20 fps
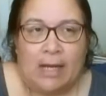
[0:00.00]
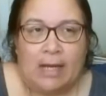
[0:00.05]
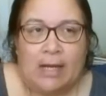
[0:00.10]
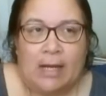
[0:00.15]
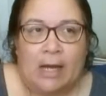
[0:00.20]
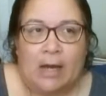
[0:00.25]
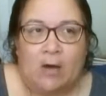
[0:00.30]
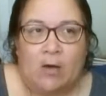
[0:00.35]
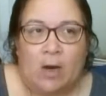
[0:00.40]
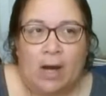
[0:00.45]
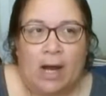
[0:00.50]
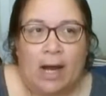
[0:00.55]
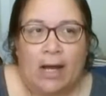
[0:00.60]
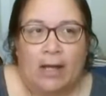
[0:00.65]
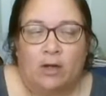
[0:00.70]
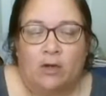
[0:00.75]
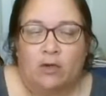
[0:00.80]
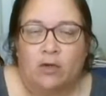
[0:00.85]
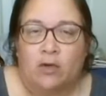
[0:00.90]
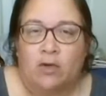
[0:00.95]
Now,
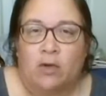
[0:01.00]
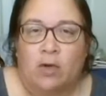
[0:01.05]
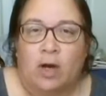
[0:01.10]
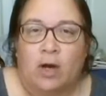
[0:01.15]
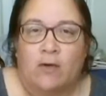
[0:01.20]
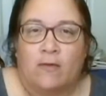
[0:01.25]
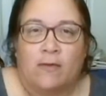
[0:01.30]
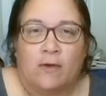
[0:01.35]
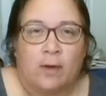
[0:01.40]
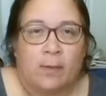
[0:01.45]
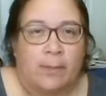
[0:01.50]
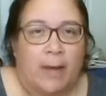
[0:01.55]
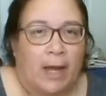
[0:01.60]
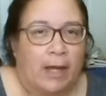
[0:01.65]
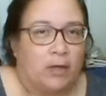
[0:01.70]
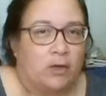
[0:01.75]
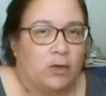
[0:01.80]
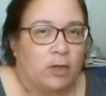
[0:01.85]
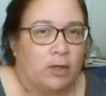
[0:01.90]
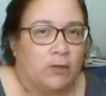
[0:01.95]
I don't know how far
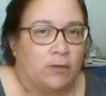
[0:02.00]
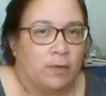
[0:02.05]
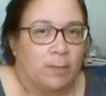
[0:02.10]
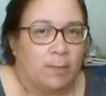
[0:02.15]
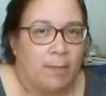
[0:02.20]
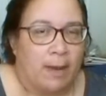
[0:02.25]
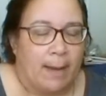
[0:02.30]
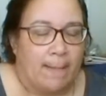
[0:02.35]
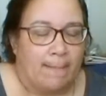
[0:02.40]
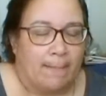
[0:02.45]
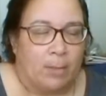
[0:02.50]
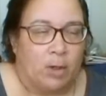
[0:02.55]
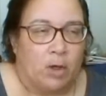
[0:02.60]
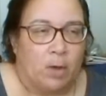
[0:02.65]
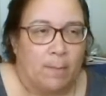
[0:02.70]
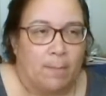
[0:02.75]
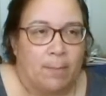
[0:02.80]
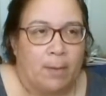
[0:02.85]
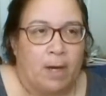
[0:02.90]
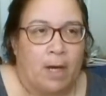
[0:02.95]
back you can
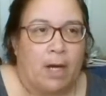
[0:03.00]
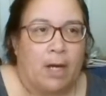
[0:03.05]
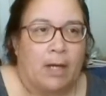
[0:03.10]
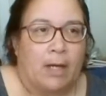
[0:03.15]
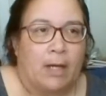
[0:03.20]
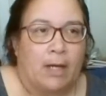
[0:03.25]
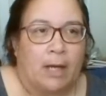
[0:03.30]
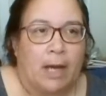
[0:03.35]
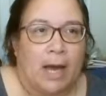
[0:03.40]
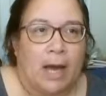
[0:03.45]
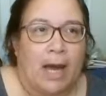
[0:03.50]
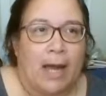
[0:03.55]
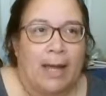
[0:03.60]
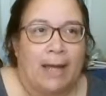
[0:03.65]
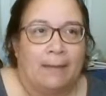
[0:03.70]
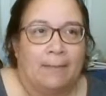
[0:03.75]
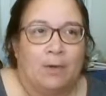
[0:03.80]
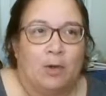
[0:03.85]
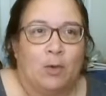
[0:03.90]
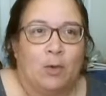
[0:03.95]
remember, but I
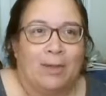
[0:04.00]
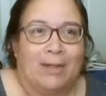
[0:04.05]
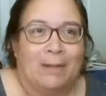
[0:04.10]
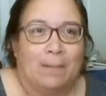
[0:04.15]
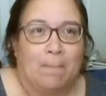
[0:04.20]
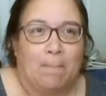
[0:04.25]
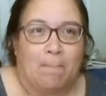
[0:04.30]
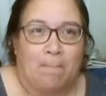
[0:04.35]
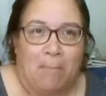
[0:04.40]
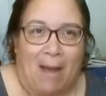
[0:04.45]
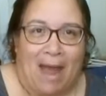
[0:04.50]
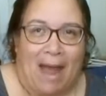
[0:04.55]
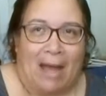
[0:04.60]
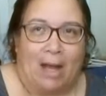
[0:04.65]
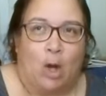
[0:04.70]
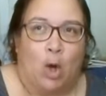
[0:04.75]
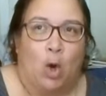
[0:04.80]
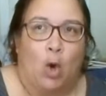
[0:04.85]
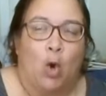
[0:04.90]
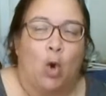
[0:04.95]
am going
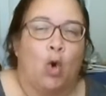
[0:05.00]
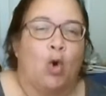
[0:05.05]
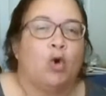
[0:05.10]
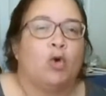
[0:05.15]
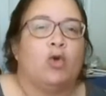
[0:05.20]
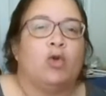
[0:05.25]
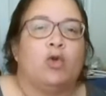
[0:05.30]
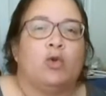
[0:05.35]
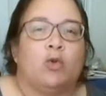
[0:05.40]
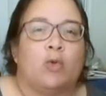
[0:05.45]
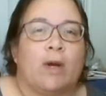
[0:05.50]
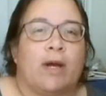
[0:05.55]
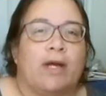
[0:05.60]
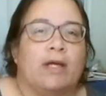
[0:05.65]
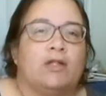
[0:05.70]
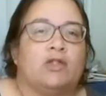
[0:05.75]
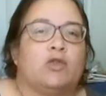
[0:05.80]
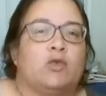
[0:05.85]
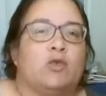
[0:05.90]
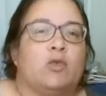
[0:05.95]
back all the
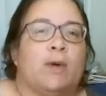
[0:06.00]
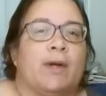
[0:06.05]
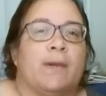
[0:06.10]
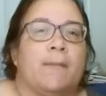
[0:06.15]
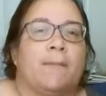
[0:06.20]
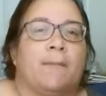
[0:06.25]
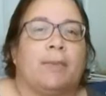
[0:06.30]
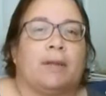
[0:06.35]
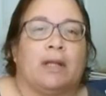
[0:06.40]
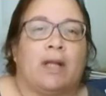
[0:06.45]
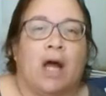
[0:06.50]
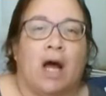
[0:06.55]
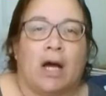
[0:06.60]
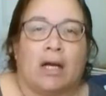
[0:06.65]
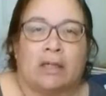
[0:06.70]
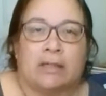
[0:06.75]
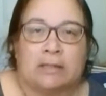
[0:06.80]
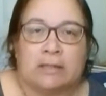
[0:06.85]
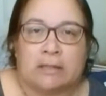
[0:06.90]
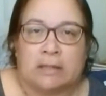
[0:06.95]
way to when
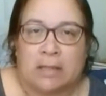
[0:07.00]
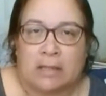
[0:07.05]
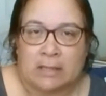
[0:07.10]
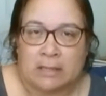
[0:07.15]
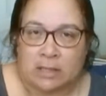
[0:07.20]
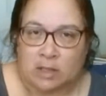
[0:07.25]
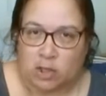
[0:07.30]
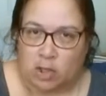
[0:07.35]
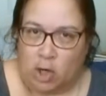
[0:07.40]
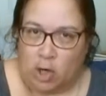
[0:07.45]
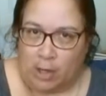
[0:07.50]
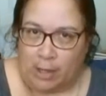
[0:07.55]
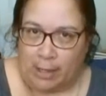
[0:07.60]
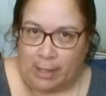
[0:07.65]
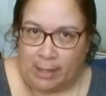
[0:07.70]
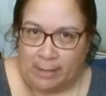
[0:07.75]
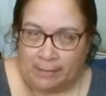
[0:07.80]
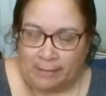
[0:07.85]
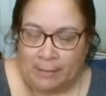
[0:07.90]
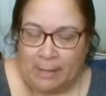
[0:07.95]
blogs
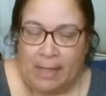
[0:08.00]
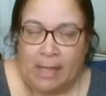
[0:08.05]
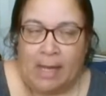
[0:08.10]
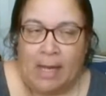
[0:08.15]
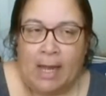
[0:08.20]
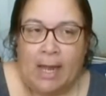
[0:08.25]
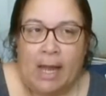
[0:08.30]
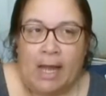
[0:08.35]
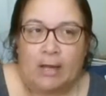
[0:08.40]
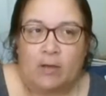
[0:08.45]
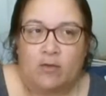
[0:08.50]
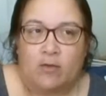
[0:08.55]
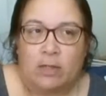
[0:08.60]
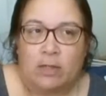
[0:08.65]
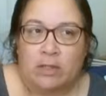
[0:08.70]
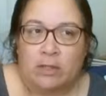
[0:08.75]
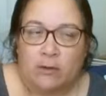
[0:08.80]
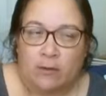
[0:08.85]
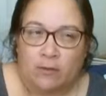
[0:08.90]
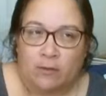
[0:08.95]
started. And the
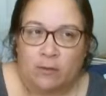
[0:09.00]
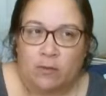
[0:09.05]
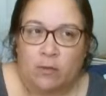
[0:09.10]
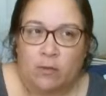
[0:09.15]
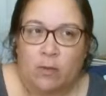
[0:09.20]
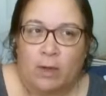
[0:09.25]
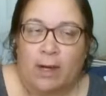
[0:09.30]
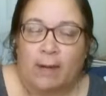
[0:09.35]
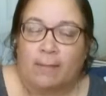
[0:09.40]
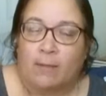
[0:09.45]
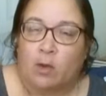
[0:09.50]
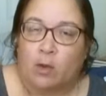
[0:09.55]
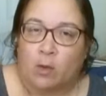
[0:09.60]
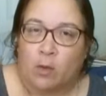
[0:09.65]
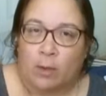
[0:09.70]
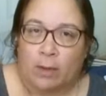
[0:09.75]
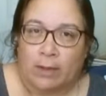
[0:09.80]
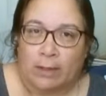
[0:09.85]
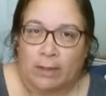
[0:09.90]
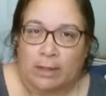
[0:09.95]
reason why I'm
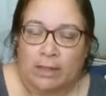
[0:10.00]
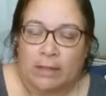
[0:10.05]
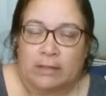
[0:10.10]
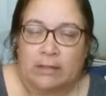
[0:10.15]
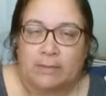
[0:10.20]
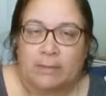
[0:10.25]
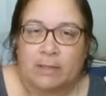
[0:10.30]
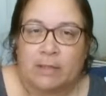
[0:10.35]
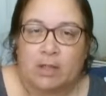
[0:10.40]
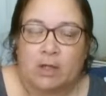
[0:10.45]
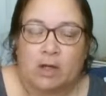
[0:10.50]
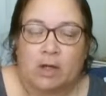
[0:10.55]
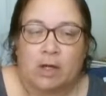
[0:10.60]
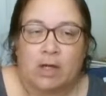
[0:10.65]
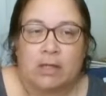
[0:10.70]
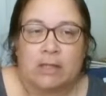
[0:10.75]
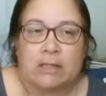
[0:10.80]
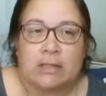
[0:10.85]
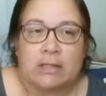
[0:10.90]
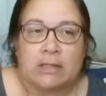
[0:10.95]
going is
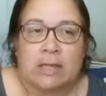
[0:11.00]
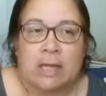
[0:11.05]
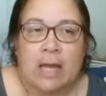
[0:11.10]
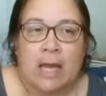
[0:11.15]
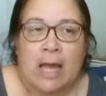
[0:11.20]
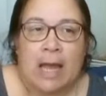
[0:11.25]
because